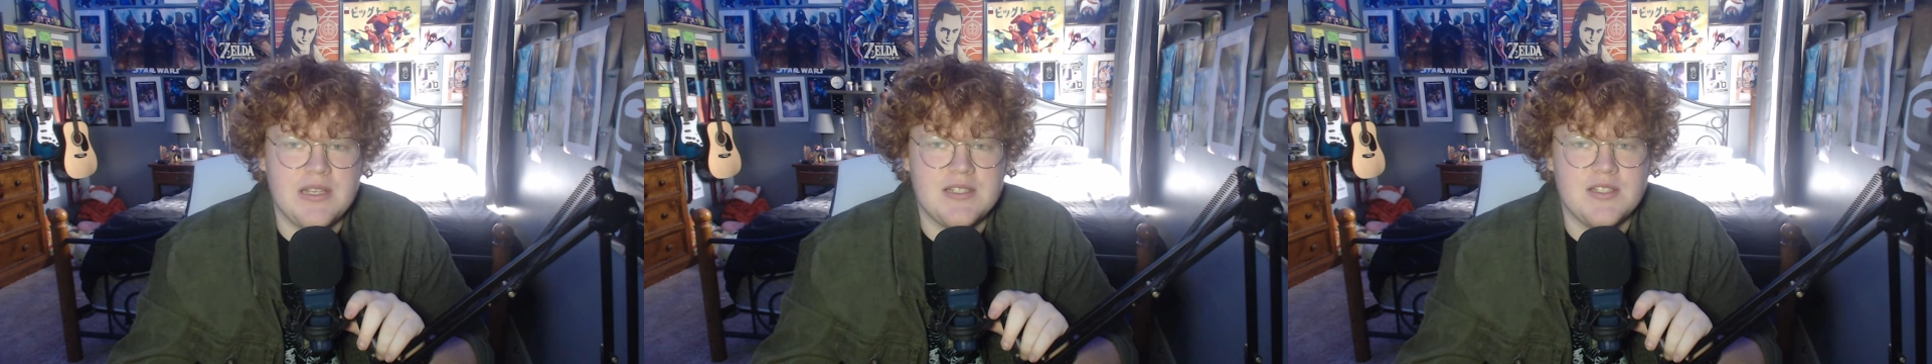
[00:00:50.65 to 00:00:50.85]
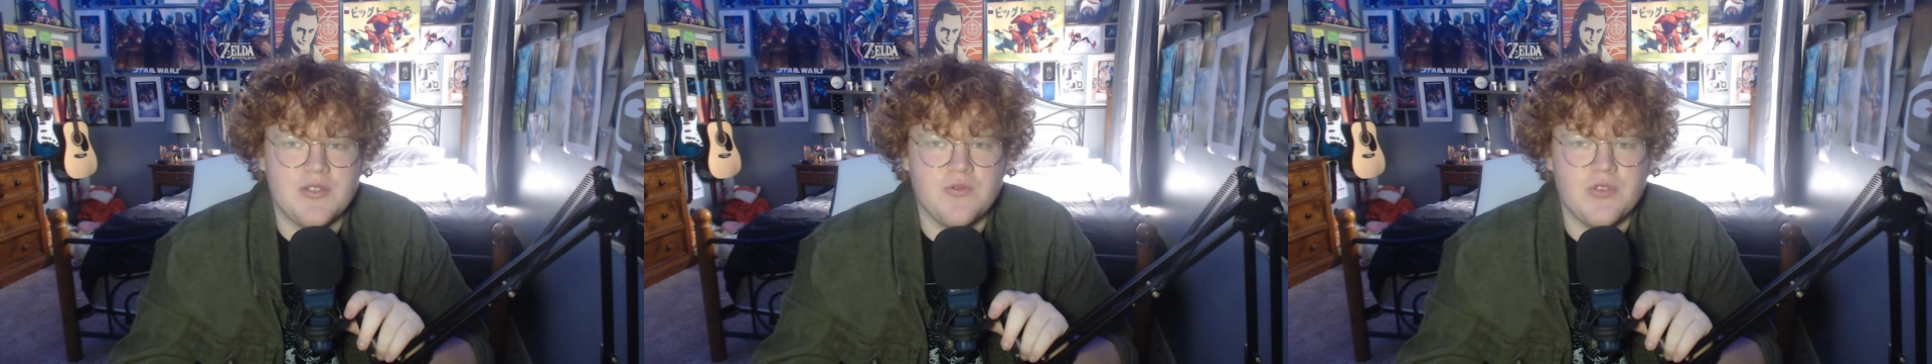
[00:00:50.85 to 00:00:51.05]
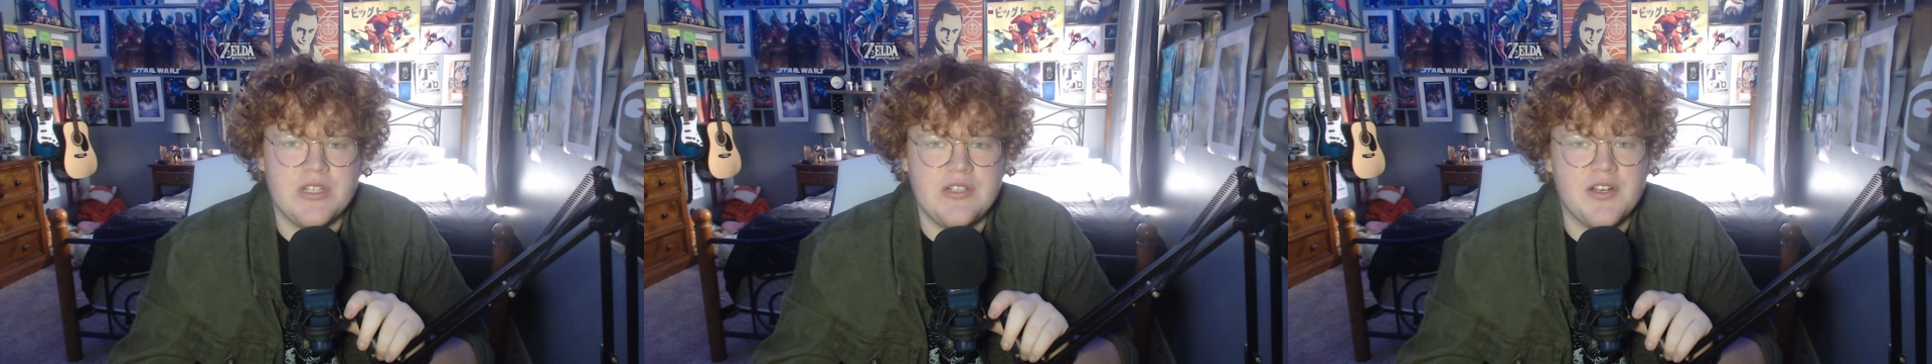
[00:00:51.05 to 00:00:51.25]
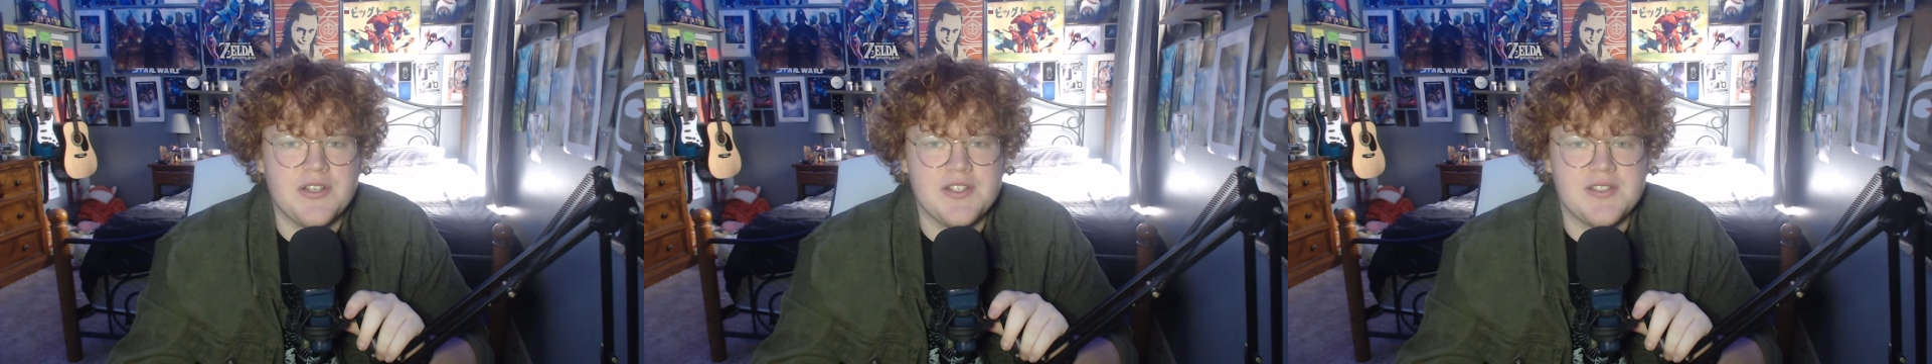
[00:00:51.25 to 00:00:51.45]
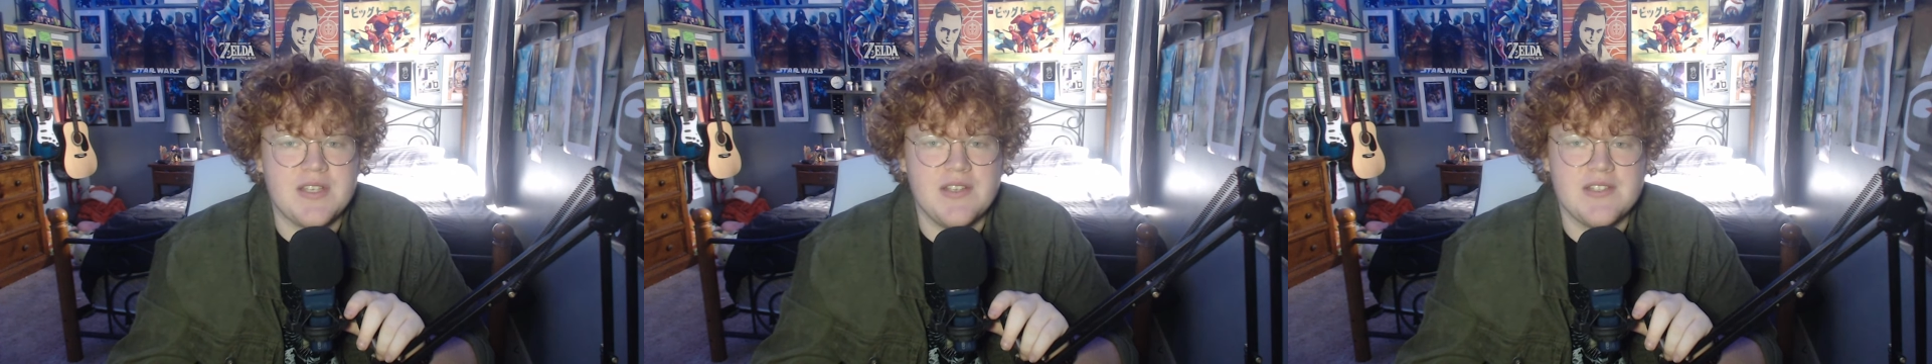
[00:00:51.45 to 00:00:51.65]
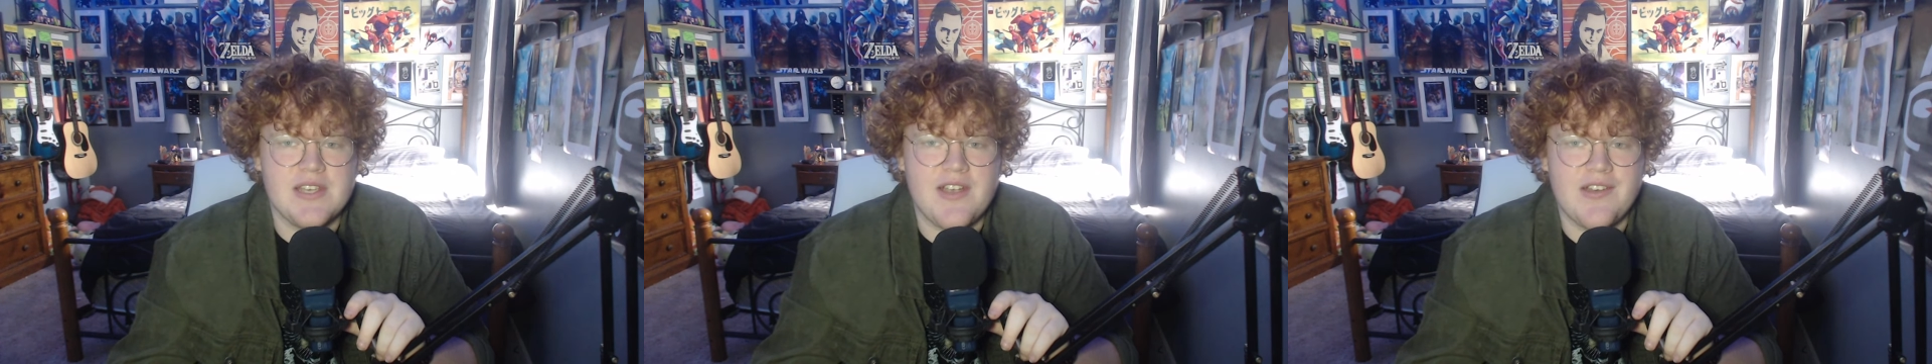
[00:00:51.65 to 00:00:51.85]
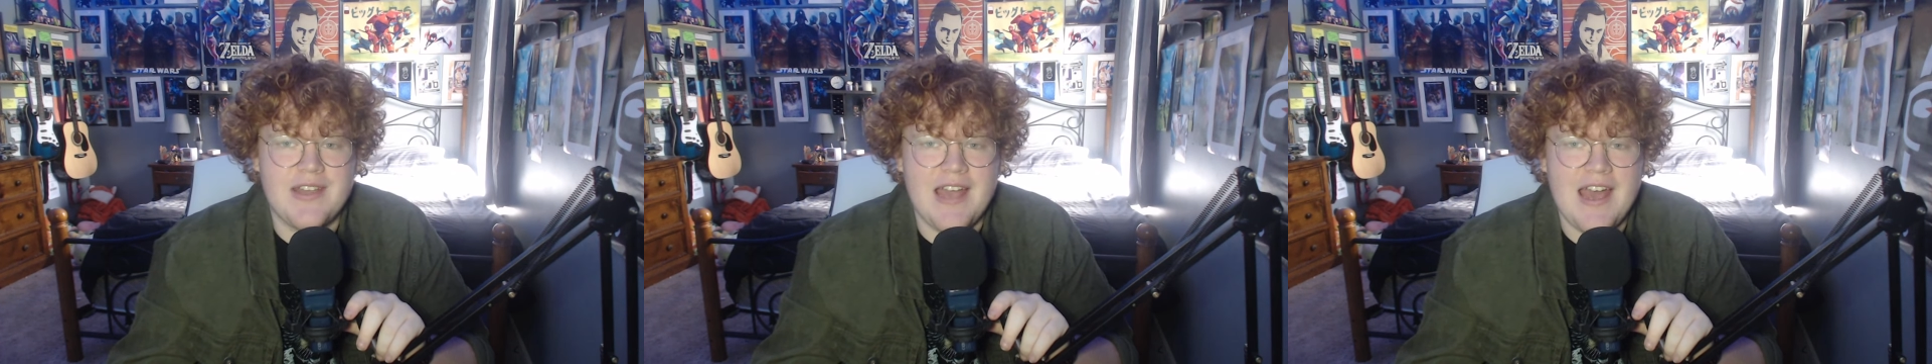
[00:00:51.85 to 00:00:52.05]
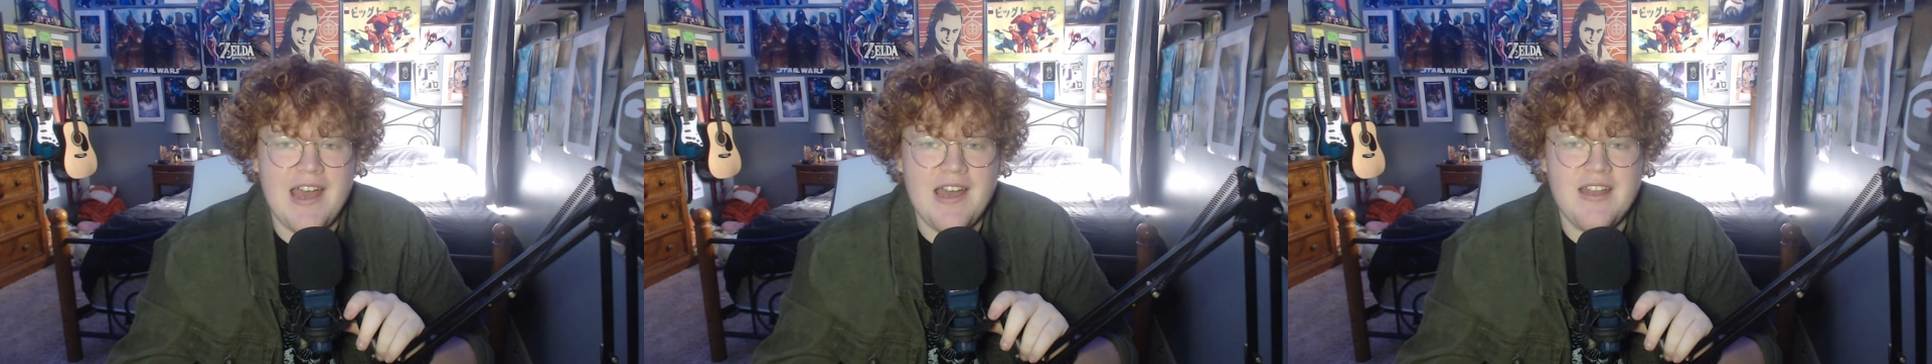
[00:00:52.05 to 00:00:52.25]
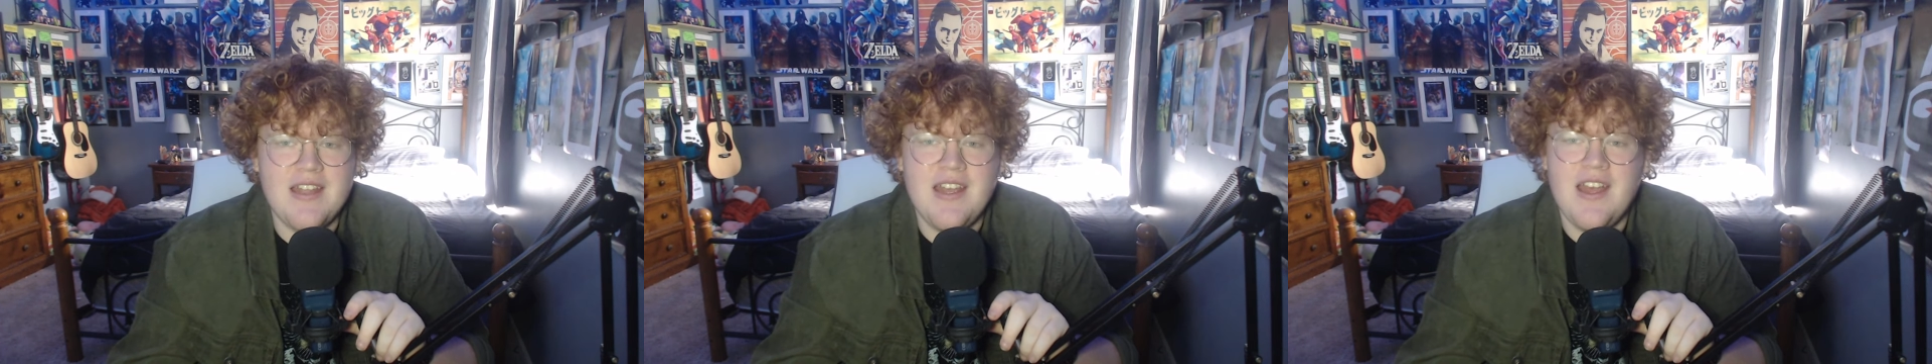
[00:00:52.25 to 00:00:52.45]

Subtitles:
to relearn the skills I already had,